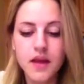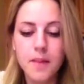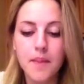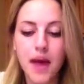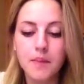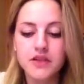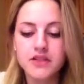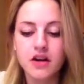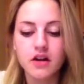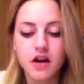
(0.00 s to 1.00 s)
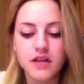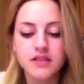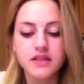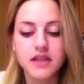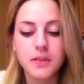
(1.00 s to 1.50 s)
Mammals are
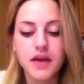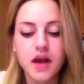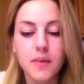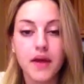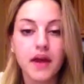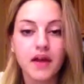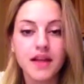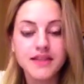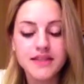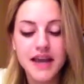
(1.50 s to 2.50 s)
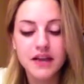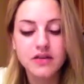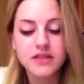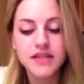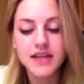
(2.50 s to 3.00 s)
constantly becoming
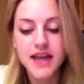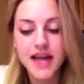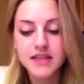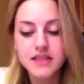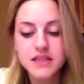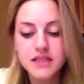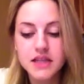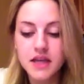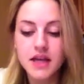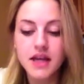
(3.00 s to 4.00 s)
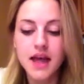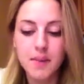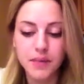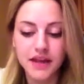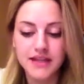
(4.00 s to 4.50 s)
entangled in nets
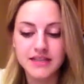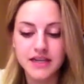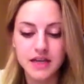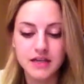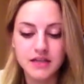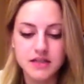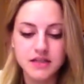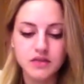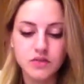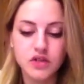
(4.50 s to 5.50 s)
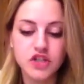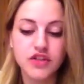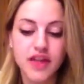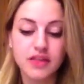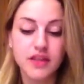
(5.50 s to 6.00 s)
and plastics,
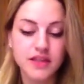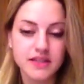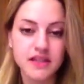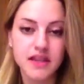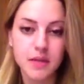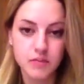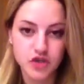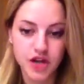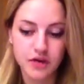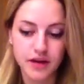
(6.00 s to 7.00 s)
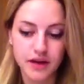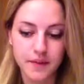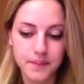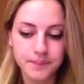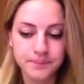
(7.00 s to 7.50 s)
which then leads to them drowning.